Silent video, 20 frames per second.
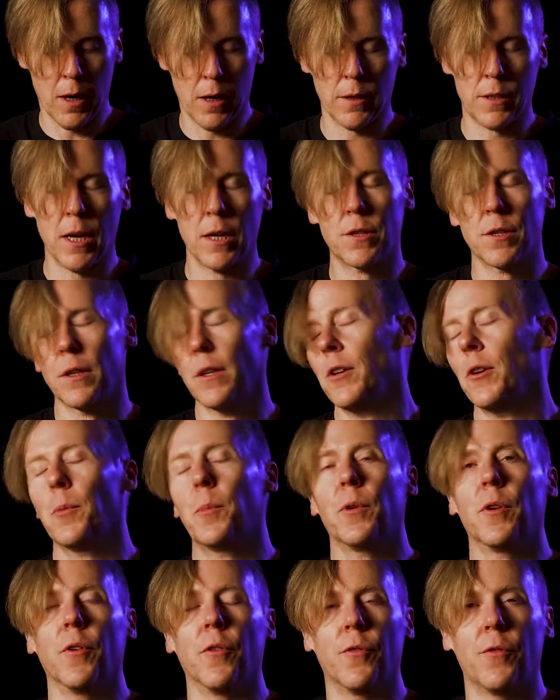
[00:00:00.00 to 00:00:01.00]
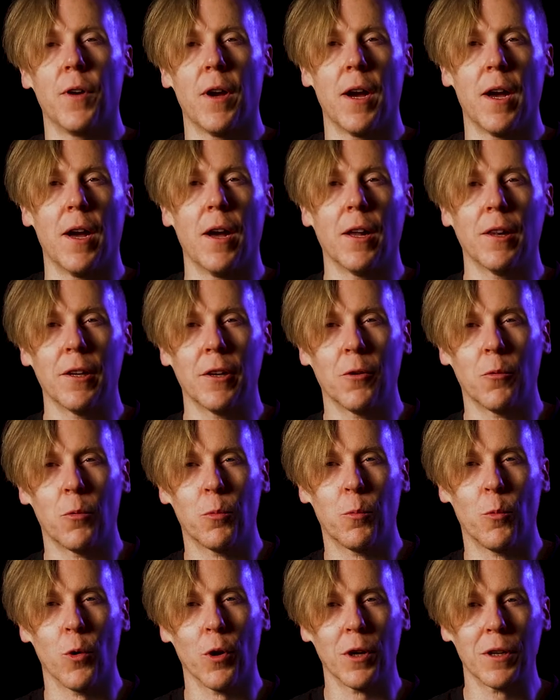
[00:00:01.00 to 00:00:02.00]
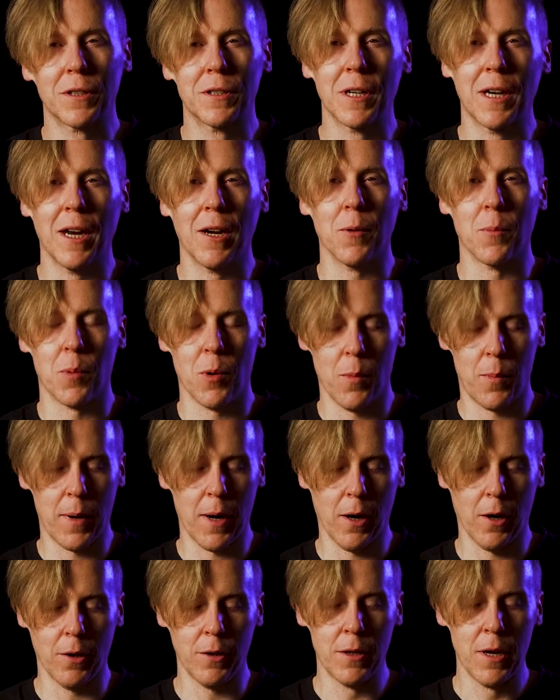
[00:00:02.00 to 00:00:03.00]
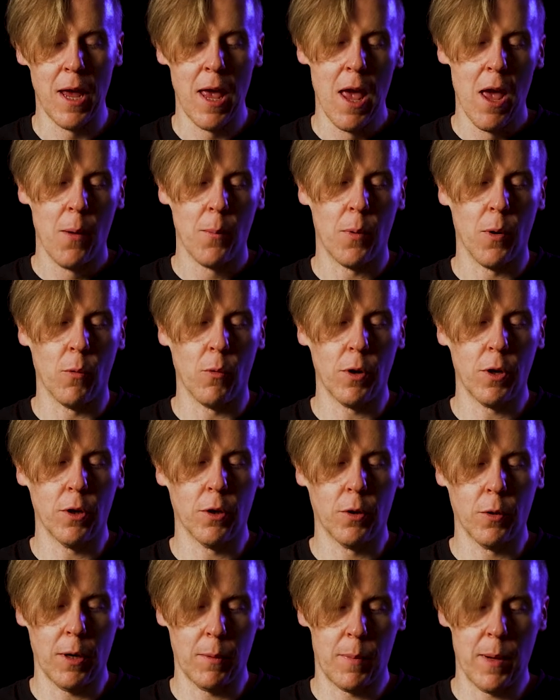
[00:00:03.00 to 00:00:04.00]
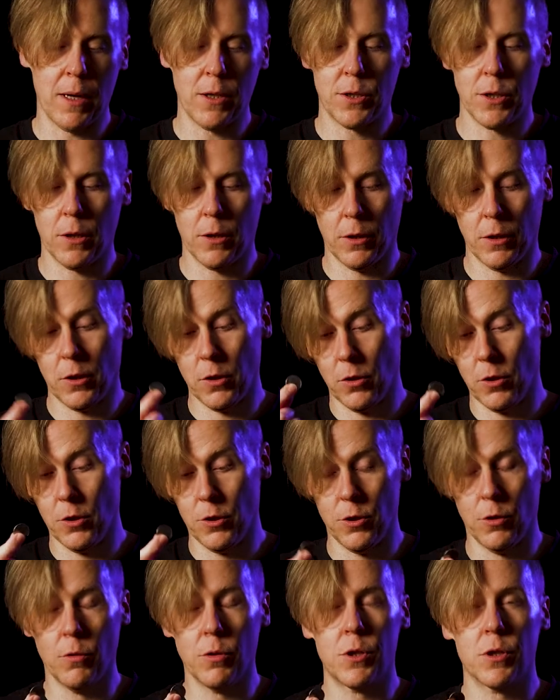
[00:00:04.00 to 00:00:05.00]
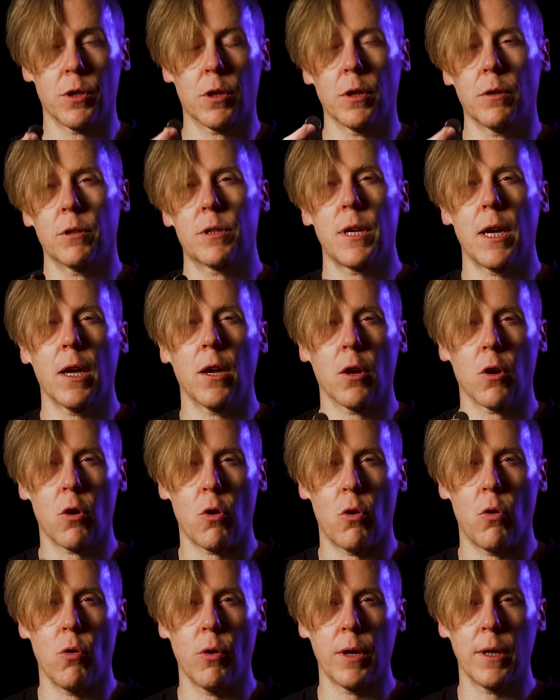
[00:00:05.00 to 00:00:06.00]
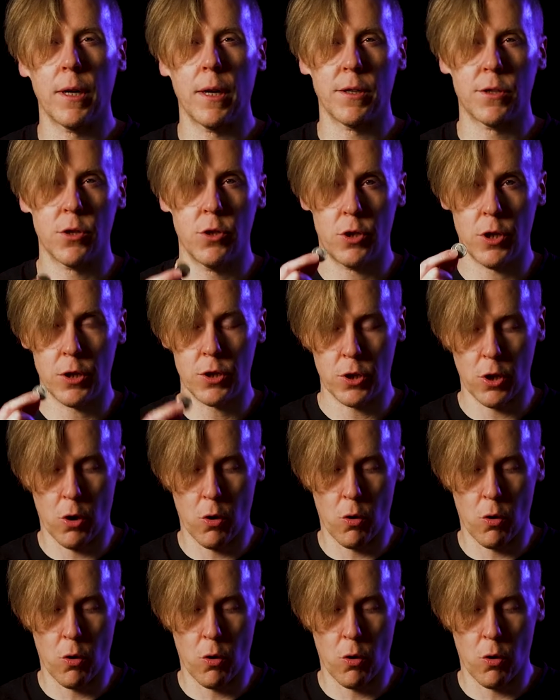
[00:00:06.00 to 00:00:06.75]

takes a little bit of little work to get it prepared, but what you're basically going to do is you're going to take a coin. I suggest a